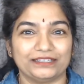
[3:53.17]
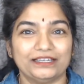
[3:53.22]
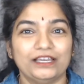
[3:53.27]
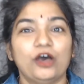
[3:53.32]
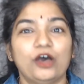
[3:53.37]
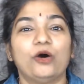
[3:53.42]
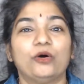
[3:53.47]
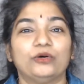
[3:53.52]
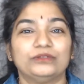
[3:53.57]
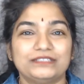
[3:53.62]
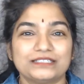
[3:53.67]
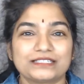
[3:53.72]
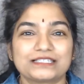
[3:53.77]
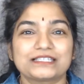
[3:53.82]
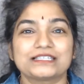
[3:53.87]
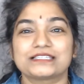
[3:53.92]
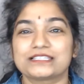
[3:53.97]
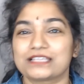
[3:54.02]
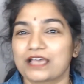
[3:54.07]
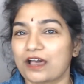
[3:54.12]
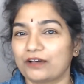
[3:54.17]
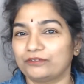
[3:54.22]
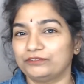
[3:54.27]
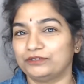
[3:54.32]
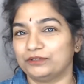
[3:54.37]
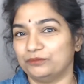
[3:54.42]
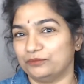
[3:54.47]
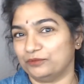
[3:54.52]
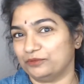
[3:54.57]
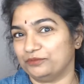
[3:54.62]
Oh, this is how the
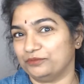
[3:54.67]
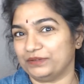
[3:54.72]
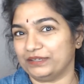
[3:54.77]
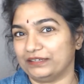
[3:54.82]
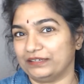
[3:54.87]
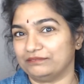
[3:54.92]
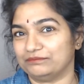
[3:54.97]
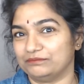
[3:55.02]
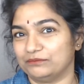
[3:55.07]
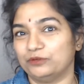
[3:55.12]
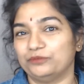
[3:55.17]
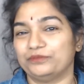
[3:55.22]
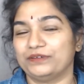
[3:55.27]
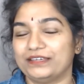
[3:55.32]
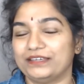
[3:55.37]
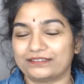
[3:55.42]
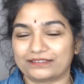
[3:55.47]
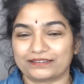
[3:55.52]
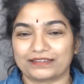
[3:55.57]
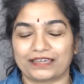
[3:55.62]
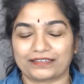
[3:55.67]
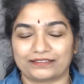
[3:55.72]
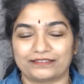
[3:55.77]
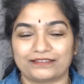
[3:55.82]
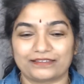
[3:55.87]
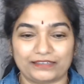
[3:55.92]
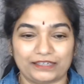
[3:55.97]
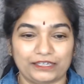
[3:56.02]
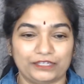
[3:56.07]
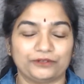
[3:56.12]
movie is like this
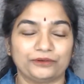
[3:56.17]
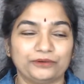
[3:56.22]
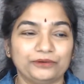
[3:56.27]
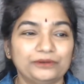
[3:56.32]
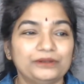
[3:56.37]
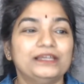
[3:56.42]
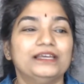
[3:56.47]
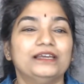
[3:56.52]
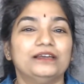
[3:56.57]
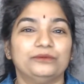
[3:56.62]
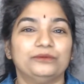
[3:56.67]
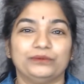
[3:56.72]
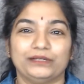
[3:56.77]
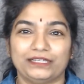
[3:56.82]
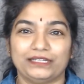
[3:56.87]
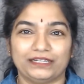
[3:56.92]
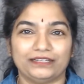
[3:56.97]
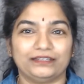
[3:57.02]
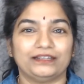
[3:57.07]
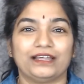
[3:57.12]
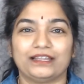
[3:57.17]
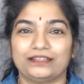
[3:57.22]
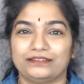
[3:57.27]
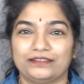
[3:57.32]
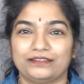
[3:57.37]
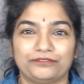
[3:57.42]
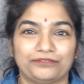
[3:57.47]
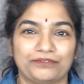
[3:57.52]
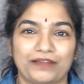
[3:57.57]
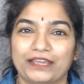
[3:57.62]
hero, villain, and they
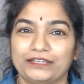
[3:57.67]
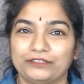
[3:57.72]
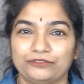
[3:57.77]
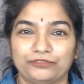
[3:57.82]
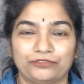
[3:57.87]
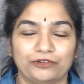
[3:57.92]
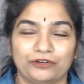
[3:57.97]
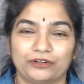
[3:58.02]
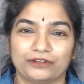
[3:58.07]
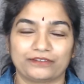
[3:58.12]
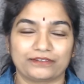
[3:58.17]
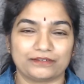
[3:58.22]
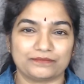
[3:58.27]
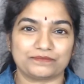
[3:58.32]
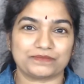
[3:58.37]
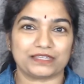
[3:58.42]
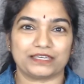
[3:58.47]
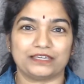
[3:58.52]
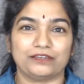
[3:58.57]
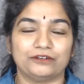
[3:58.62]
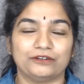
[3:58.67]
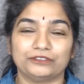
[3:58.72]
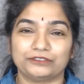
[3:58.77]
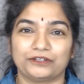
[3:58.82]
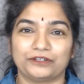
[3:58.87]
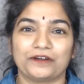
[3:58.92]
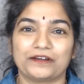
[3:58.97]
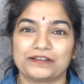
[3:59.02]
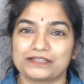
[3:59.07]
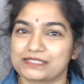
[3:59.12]
fight for something good
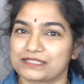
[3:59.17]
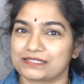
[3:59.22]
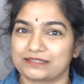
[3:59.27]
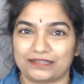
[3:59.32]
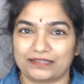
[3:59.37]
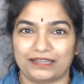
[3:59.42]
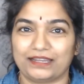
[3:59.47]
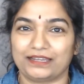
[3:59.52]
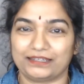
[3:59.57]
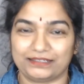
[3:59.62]
cause, and